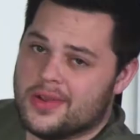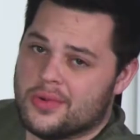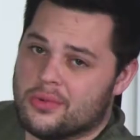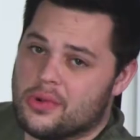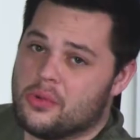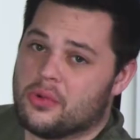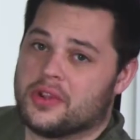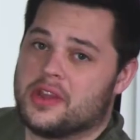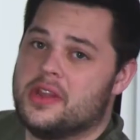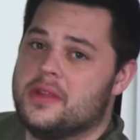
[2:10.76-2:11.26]

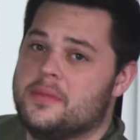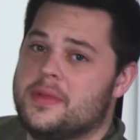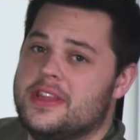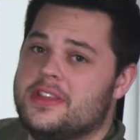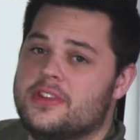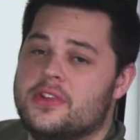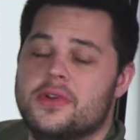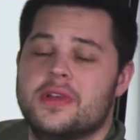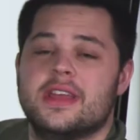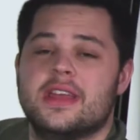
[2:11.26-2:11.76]
What we're going to be
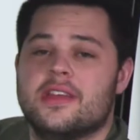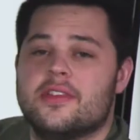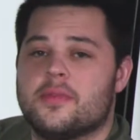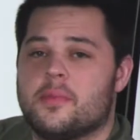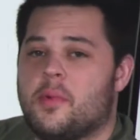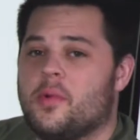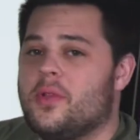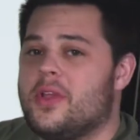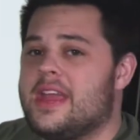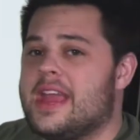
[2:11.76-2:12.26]
doing is
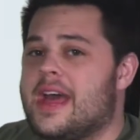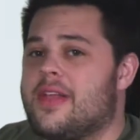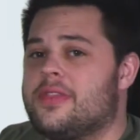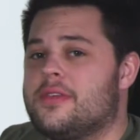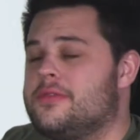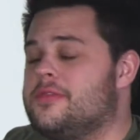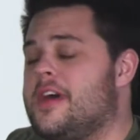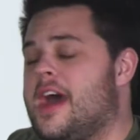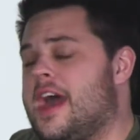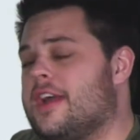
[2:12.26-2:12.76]
pulling out
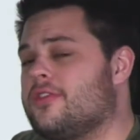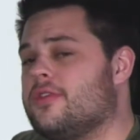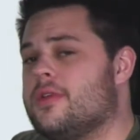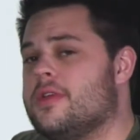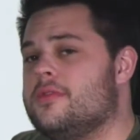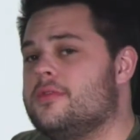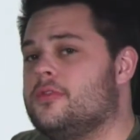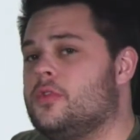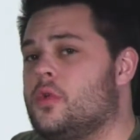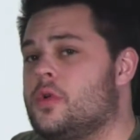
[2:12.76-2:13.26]
the
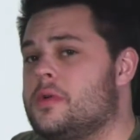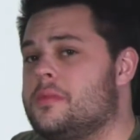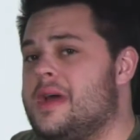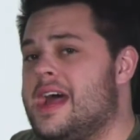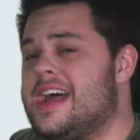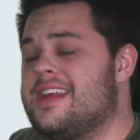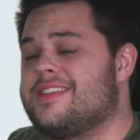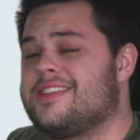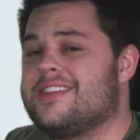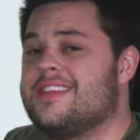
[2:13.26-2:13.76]
factory floor
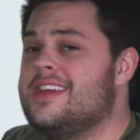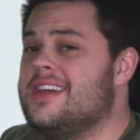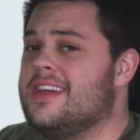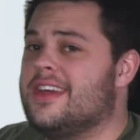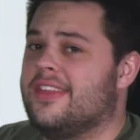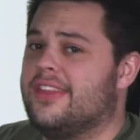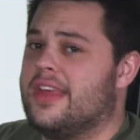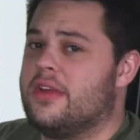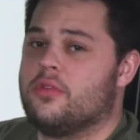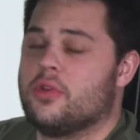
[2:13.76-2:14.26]
mats
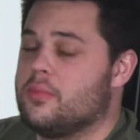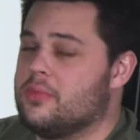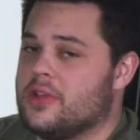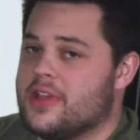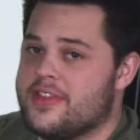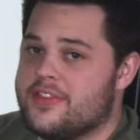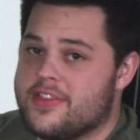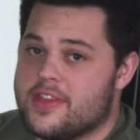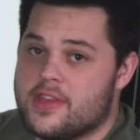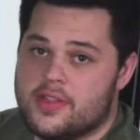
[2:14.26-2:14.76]
and then
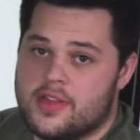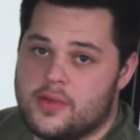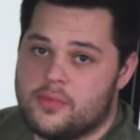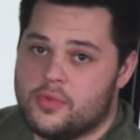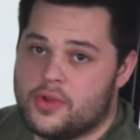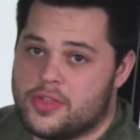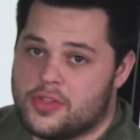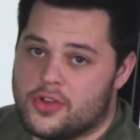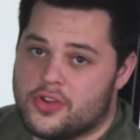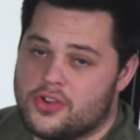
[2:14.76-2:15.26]
replacing them
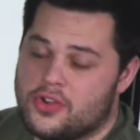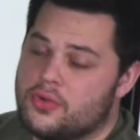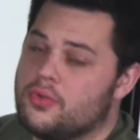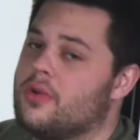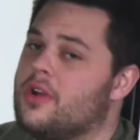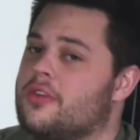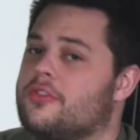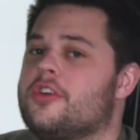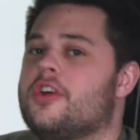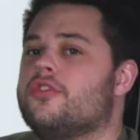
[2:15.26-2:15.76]
with our new
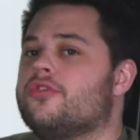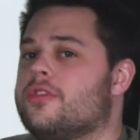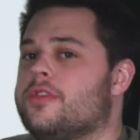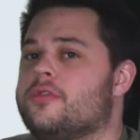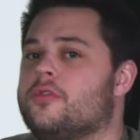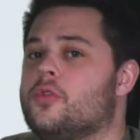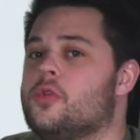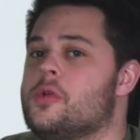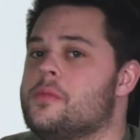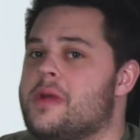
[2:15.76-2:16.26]
Rough Country floor